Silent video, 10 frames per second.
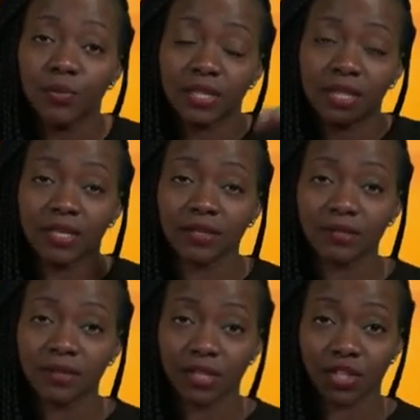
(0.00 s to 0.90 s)
within
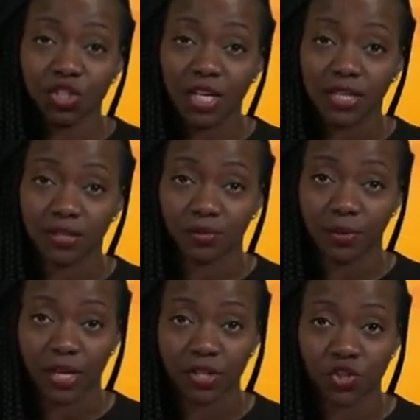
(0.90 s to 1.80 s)
the shaded
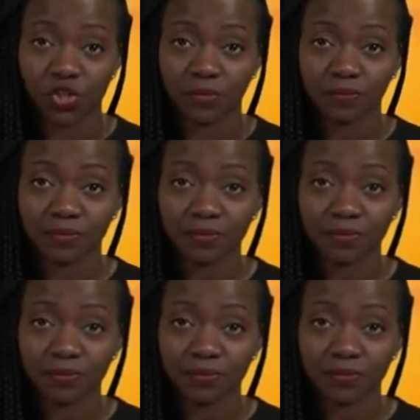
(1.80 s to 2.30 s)
range.